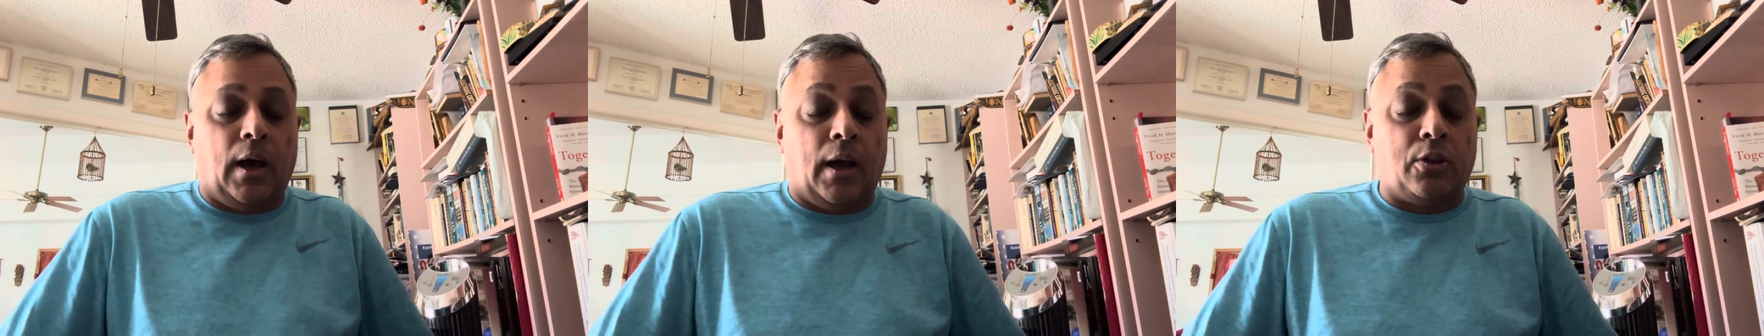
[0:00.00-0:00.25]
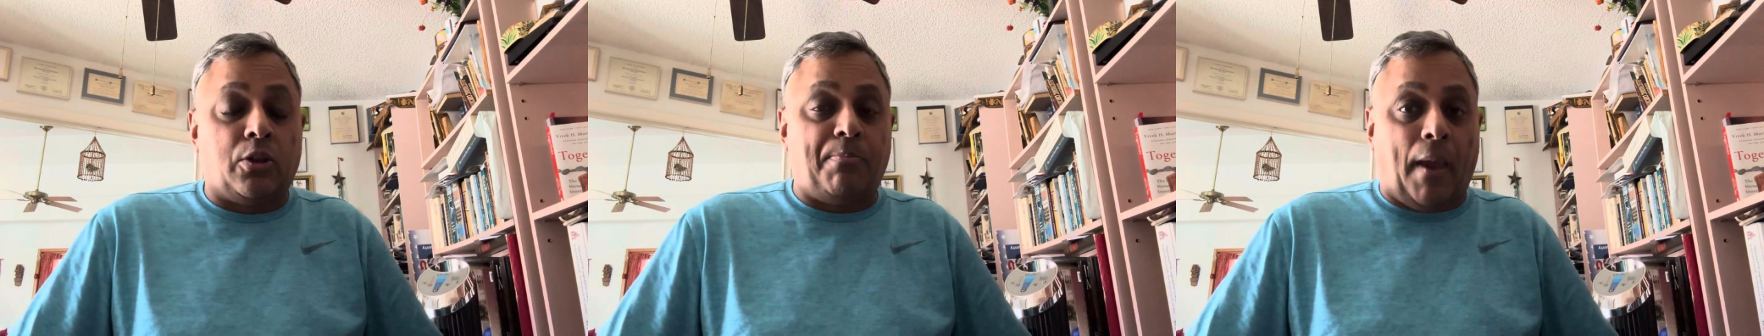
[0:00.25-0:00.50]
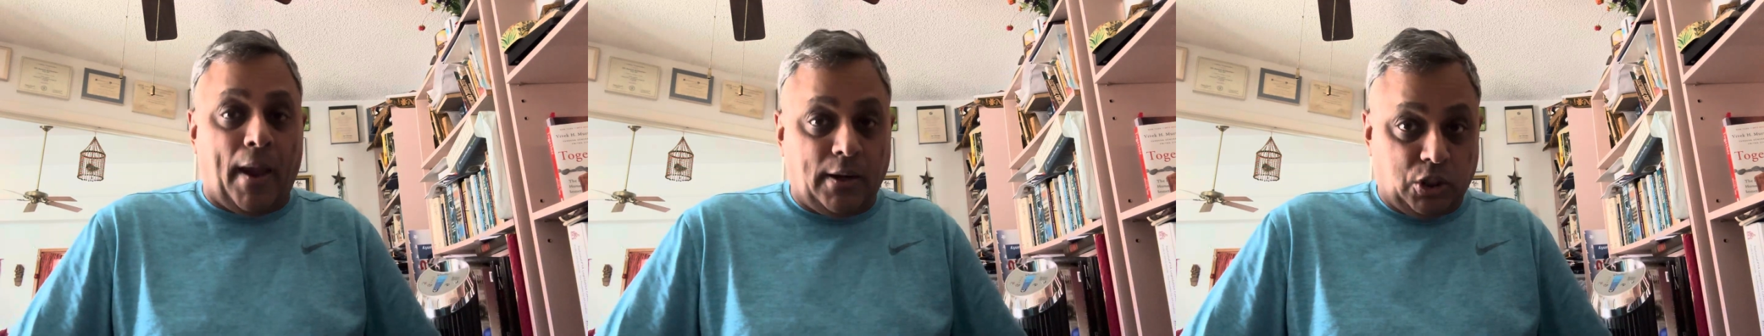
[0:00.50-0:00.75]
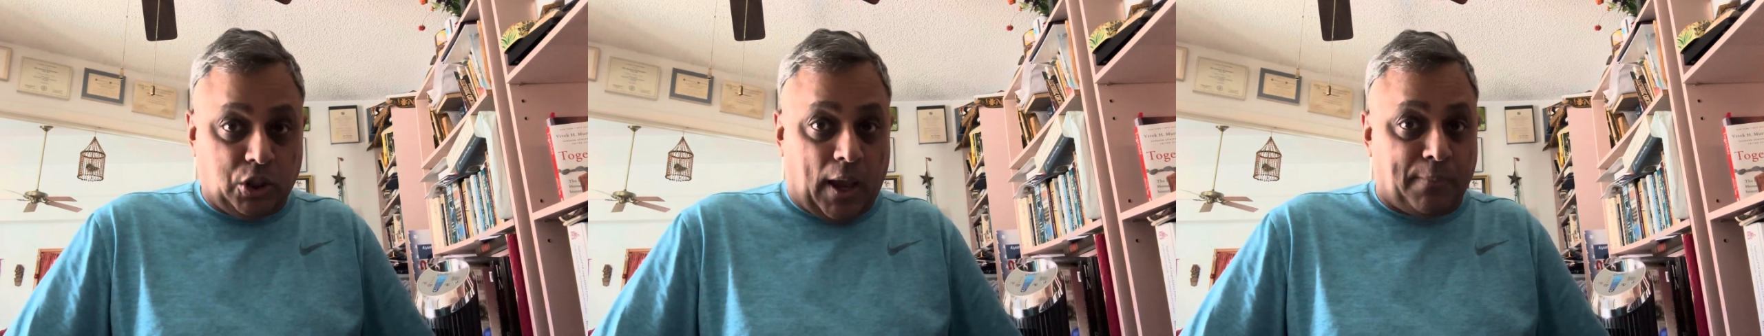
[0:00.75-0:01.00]

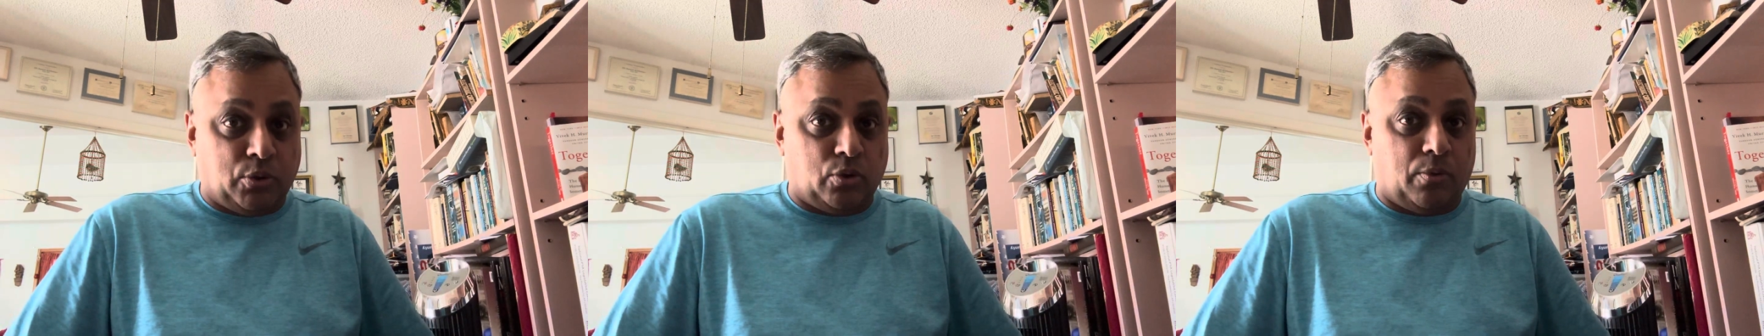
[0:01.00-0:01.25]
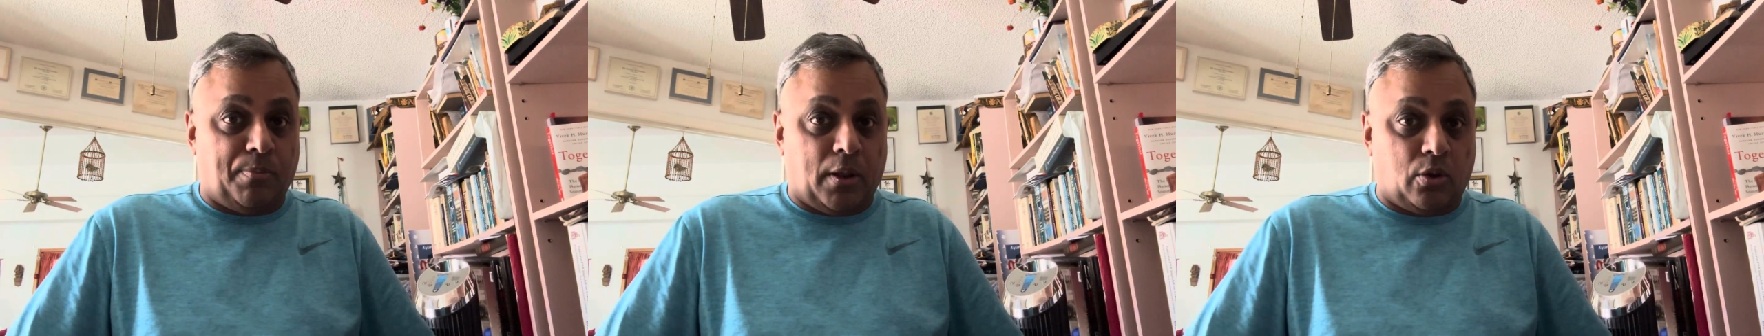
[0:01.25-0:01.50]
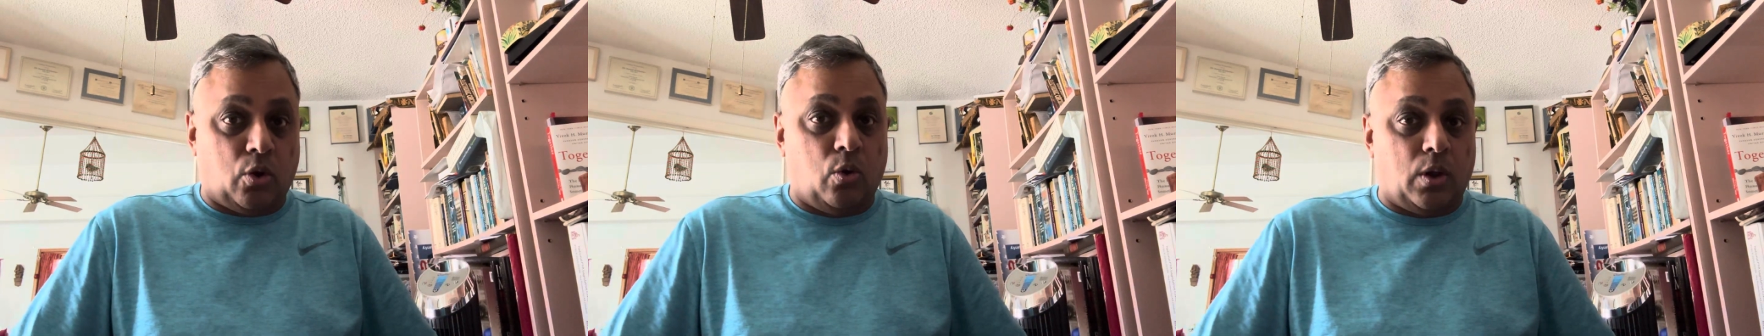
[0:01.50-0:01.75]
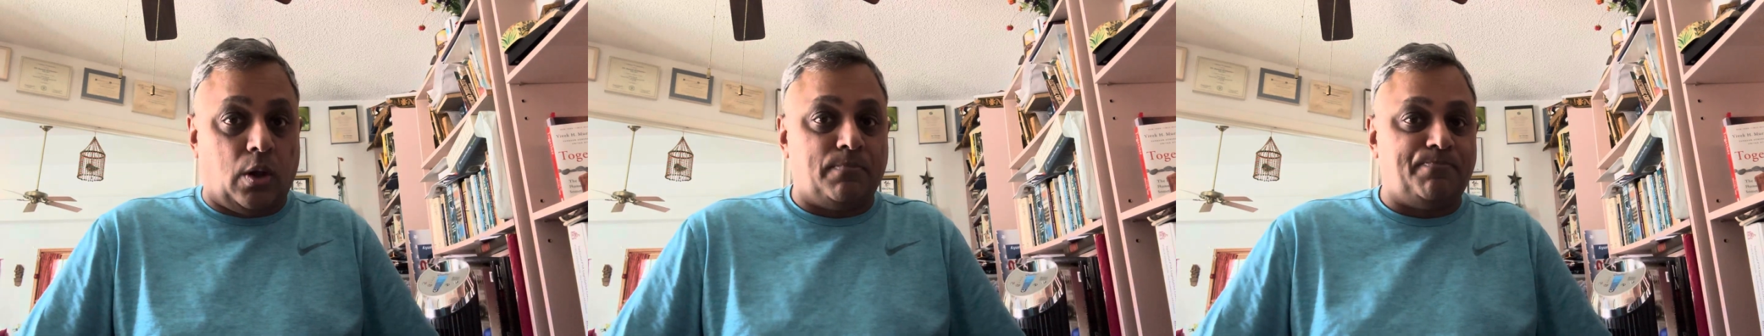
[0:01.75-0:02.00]
Spanish capture of Pensacola,